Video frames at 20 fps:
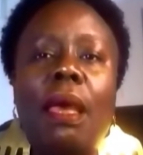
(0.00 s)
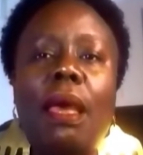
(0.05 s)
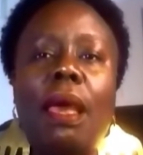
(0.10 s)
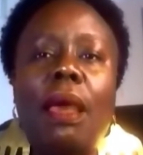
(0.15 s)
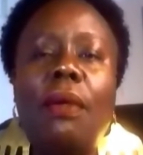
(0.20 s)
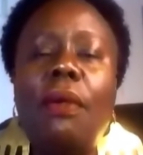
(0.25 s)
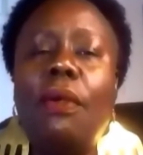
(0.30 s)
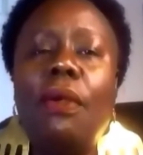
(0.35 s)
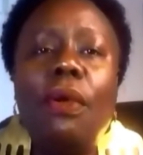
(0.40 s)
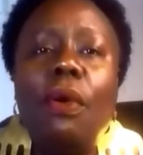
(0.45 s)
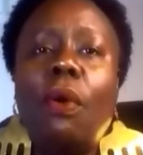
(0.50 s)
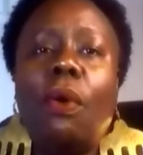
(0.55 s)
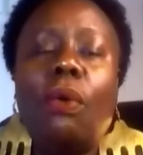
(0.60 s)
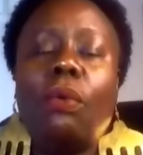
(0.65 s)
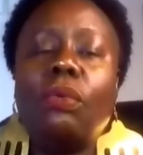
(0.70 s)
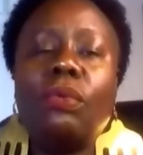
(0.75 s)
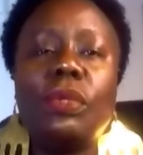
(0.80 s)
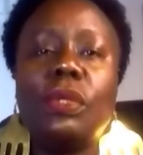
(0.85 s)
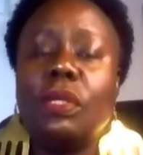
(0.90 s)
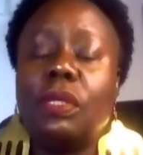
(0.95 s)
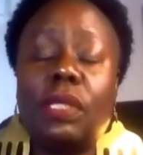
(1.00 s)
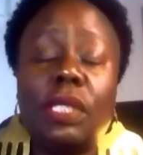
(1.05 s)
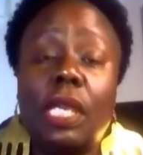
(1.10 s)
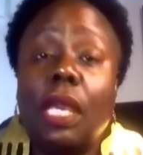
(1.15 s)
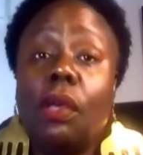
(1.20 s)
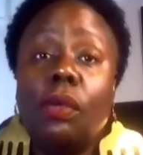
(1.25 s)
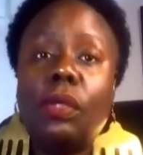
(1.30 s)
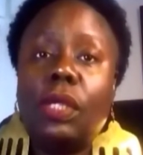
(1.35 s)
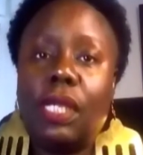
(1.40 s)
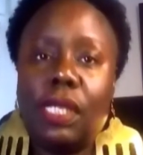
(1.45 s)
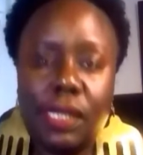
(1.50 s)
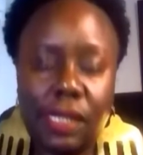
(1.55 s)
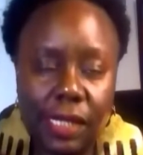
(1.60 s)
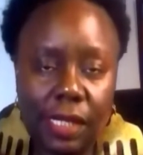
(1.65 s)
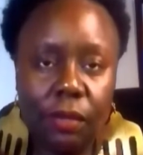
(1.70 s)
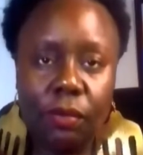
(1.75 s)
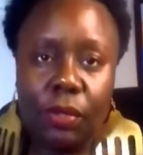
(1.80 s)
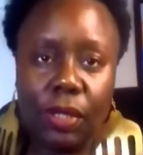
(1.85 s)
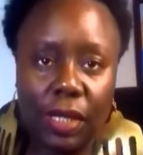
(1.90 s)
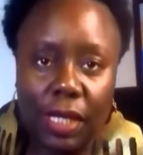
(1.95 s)
I don't know, the guilt. Let's
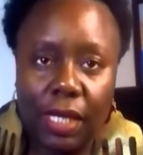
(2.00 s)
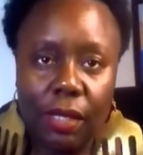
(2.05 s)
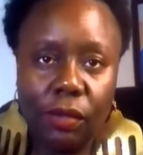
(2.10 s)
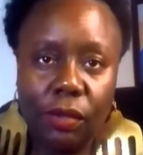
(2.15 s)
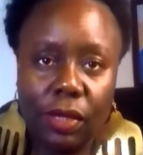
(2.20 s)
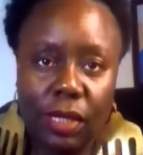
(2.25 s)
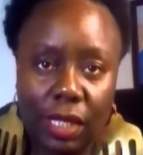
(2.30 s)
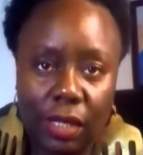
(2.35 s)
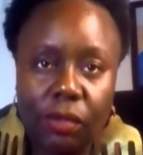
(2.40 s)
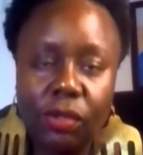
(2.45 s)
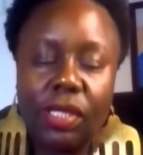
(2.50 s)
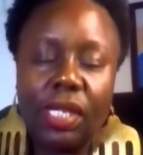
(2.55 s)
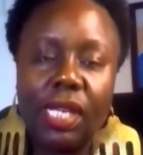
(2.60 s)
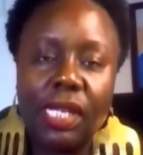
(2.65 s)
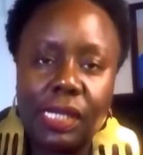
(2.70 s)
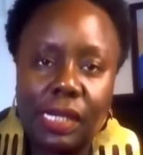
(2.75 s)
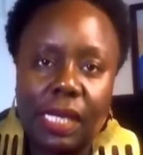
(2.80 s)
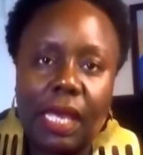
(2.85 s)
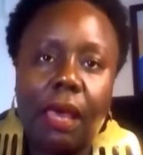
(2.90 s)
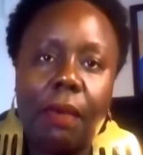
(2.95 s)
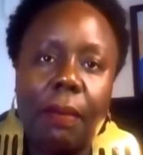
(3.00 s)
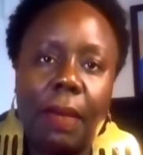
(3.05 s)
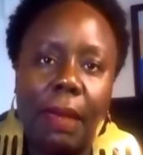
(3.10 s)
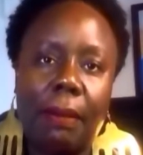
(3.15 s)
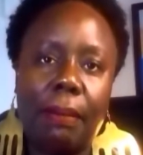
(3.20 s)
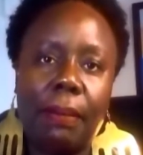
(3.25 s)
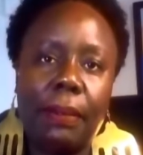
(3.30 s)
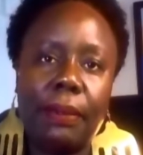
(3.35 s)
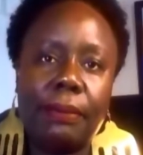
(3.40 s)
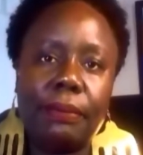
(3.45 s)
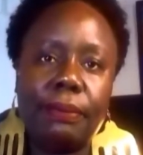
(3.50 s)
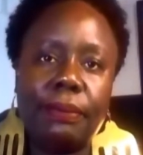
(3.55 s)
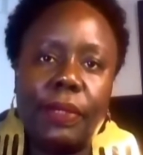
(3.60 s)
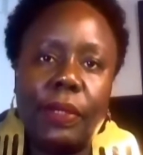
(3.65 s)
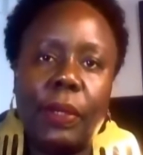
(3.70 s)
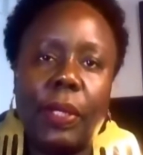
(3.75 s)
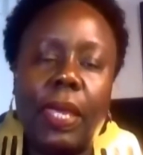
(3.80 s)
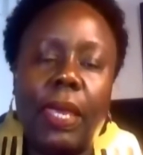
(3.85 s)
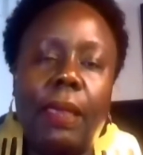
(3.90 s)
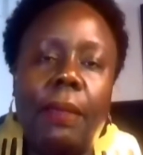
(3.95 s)
deal with guilt. Guilt has come up.
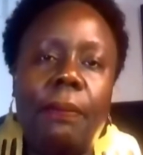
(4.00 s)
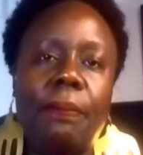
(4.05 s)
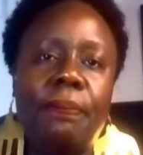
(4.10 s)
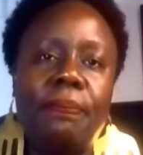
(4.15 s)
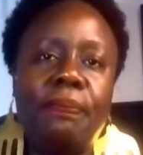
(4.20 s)
Okay.